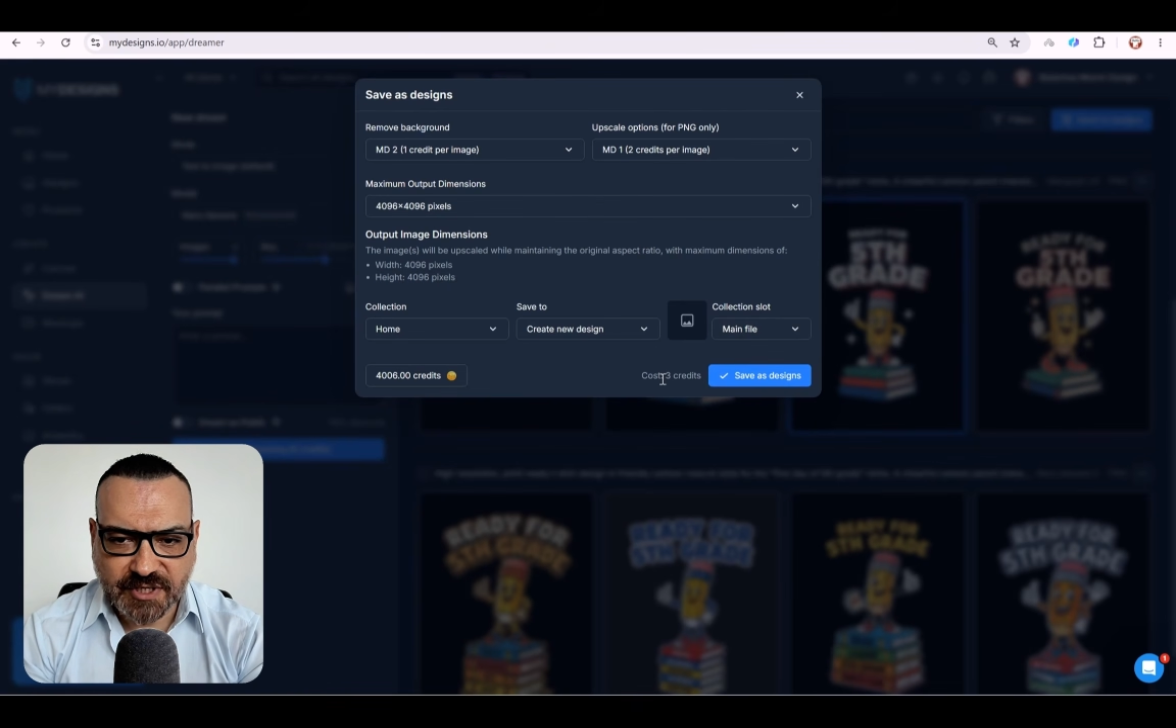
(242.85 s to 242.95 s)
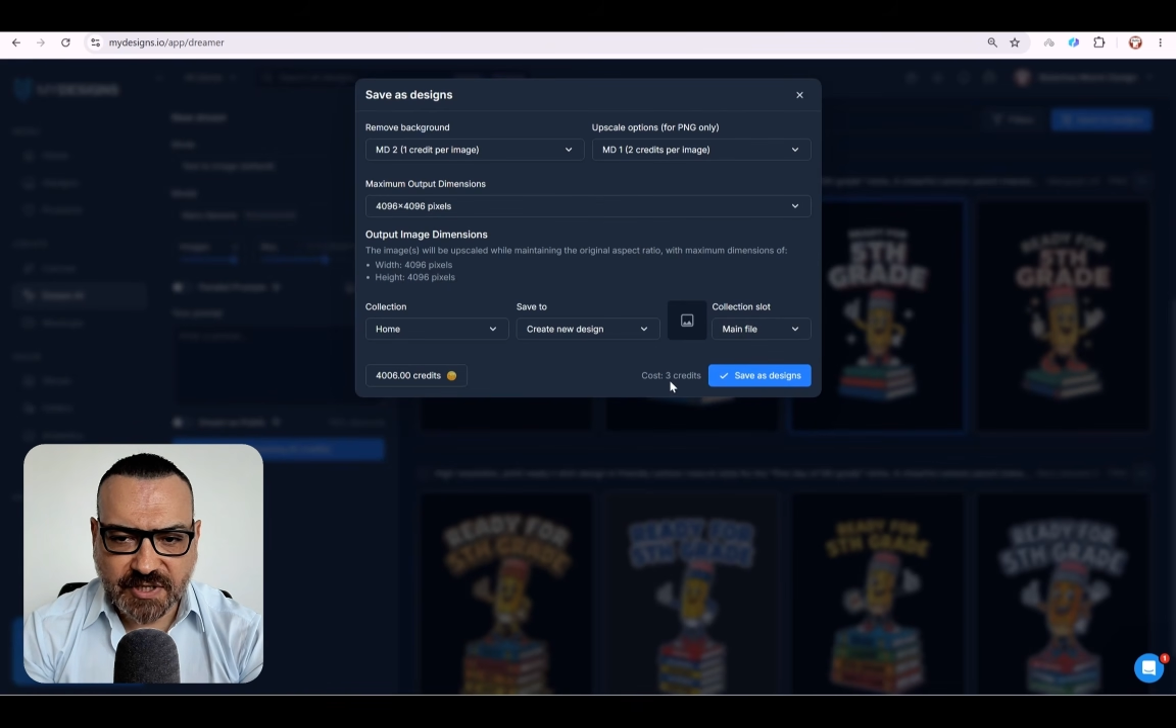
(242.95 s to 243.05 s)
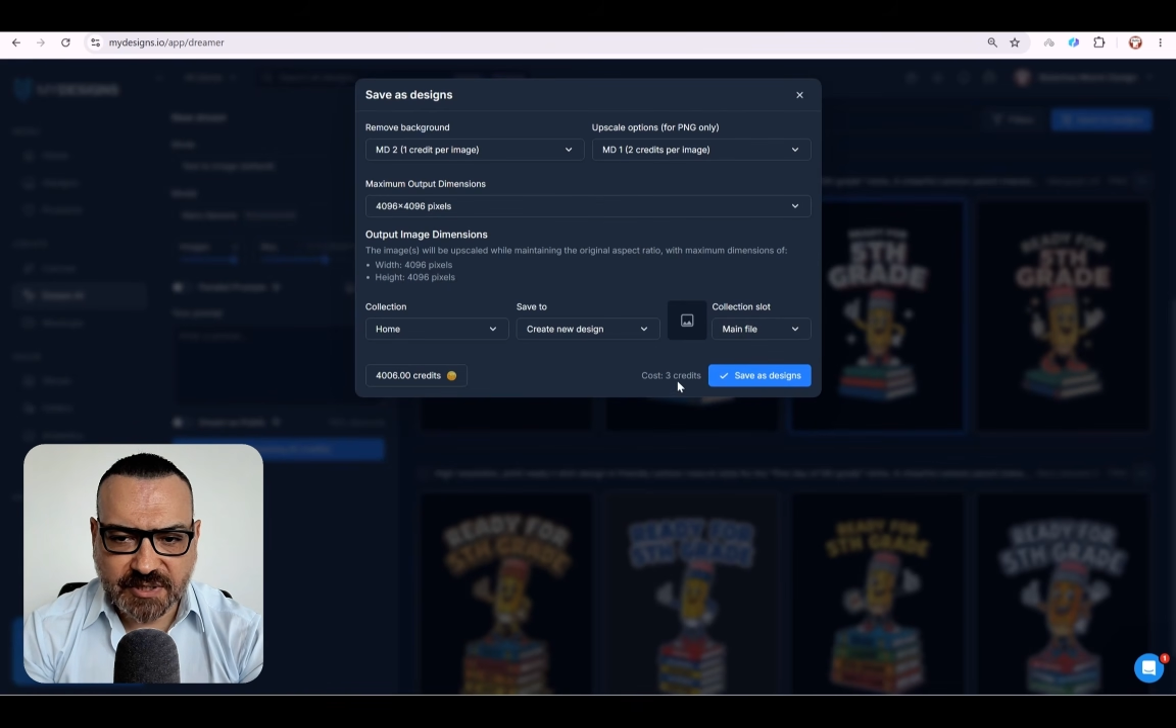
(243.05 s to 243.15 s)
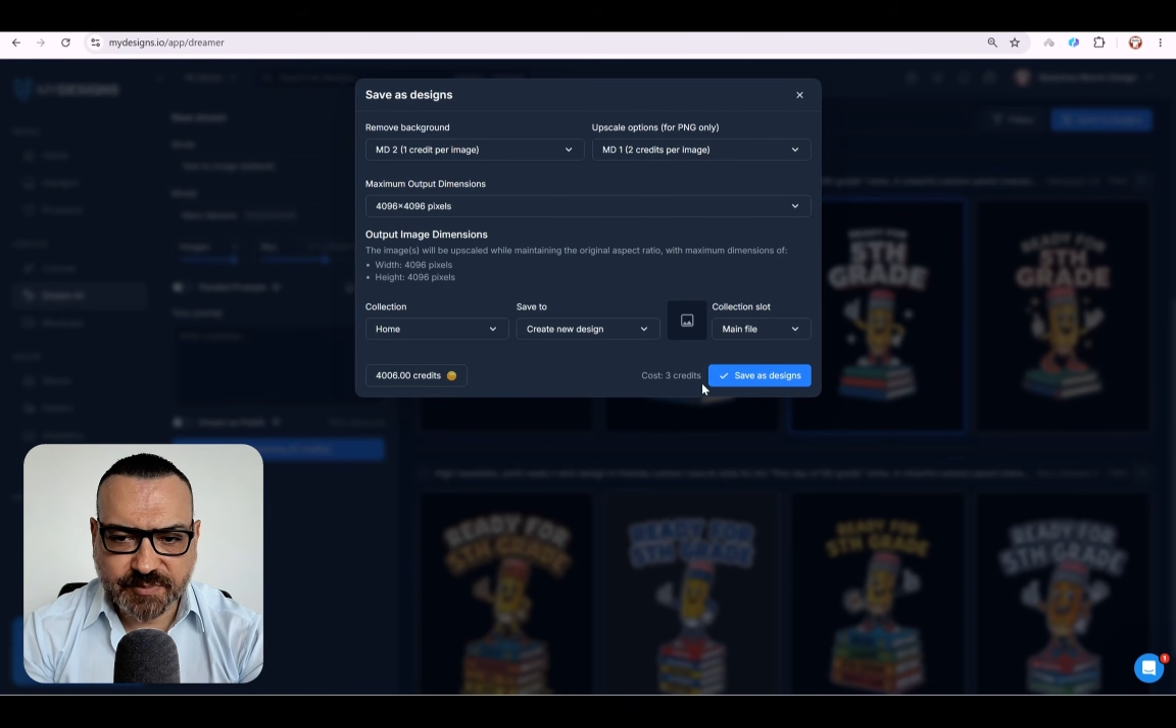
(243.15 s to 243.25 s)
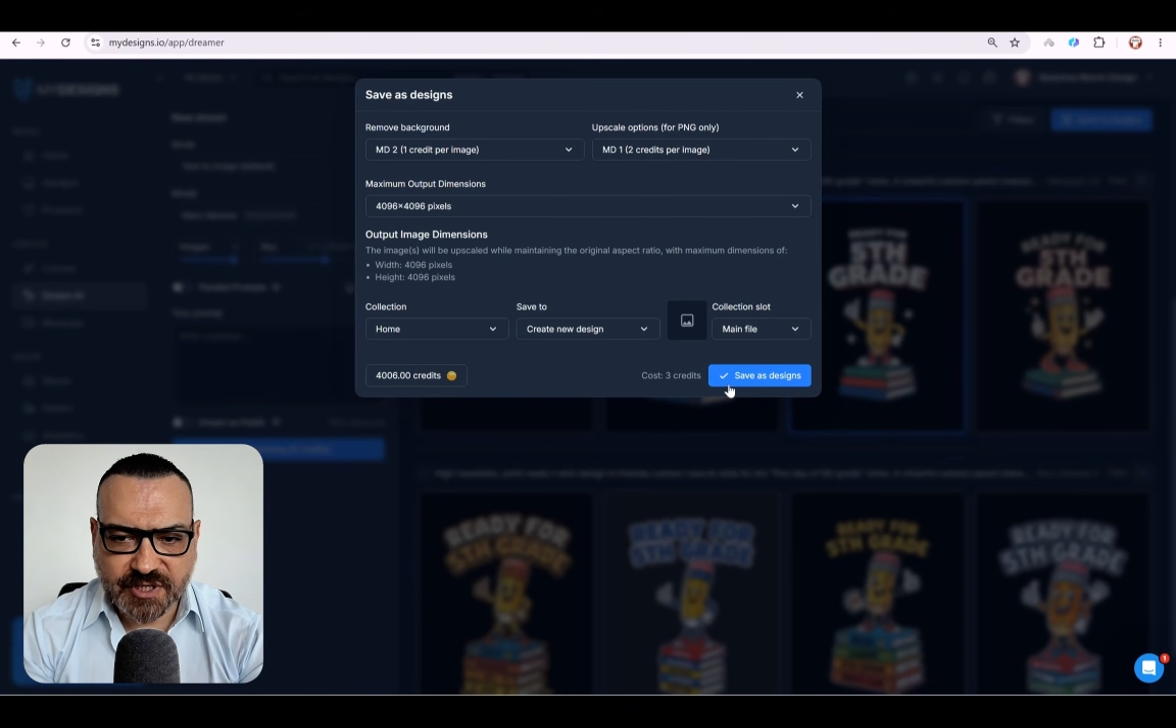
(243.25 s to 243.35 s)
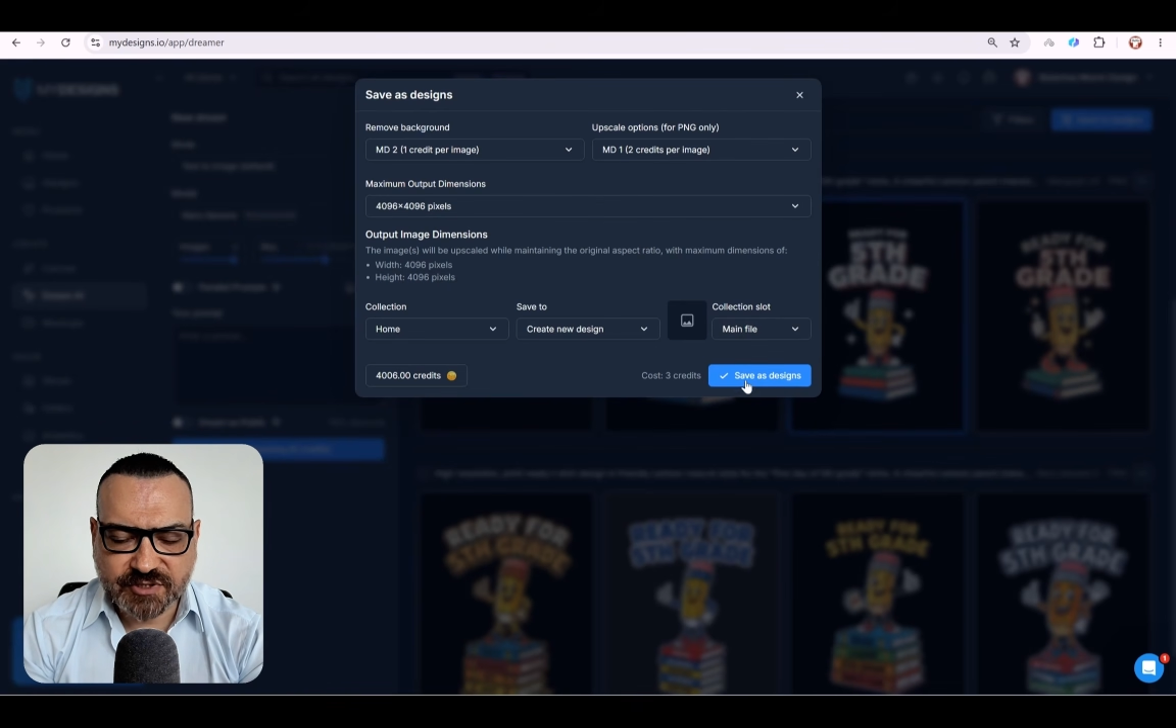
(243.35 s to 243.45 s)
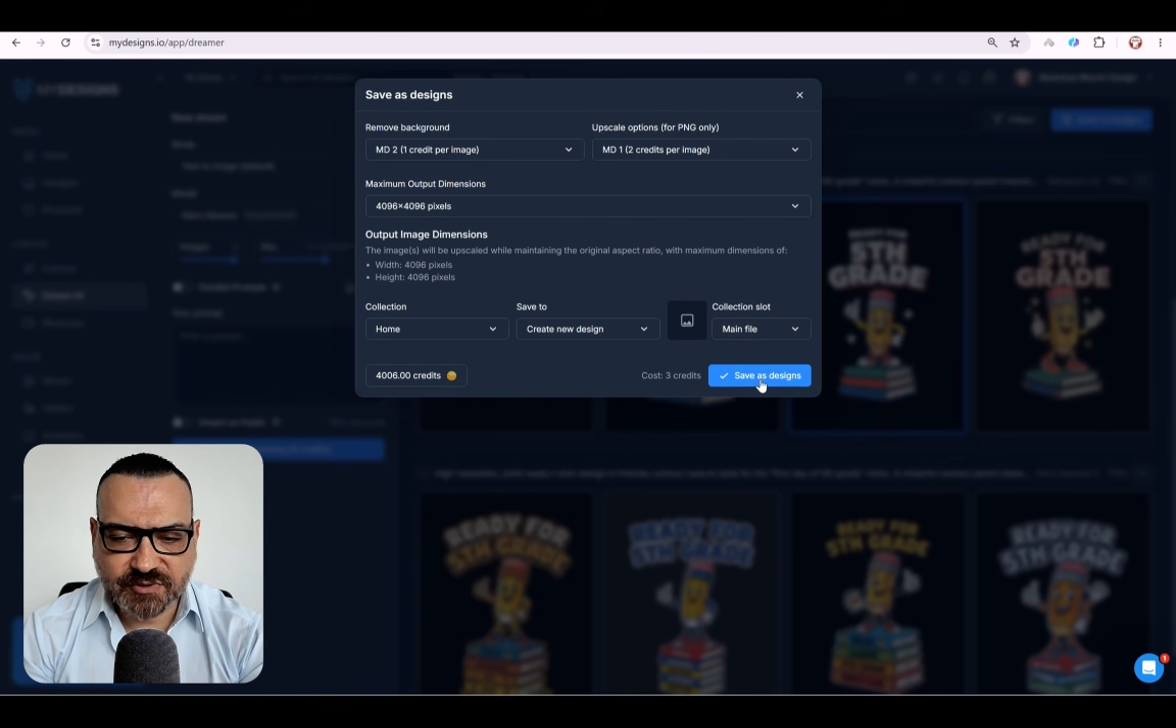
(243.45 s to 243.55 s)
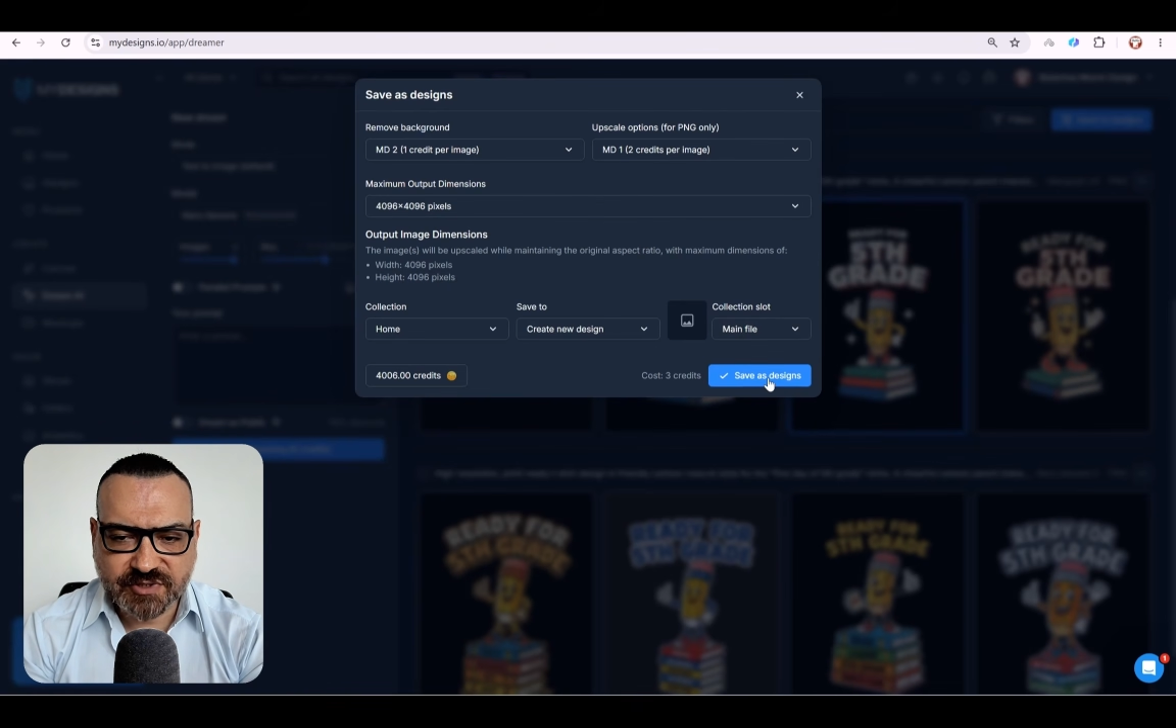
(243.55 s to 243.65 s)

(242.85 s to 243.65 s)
and press on